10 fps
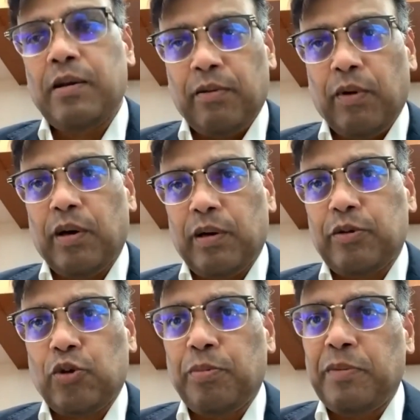
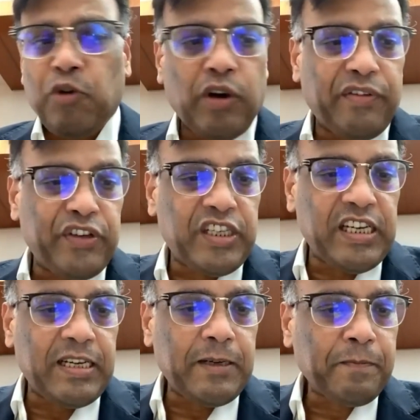to be more
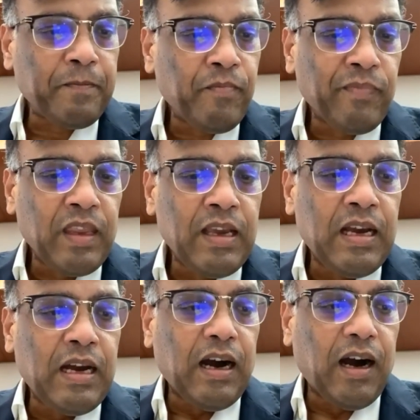efficient.
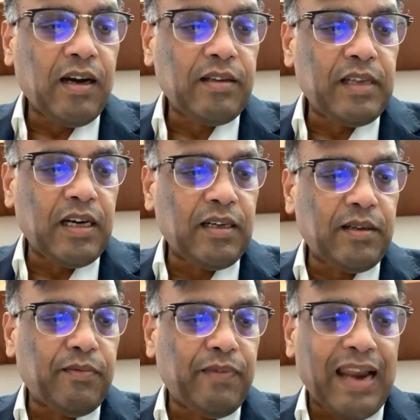
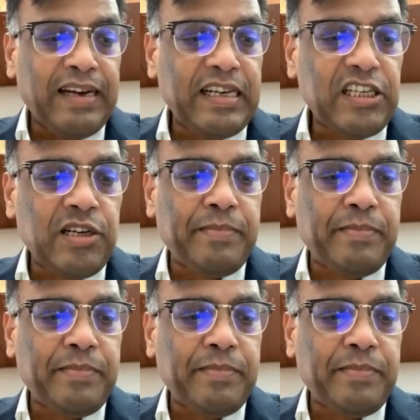The validation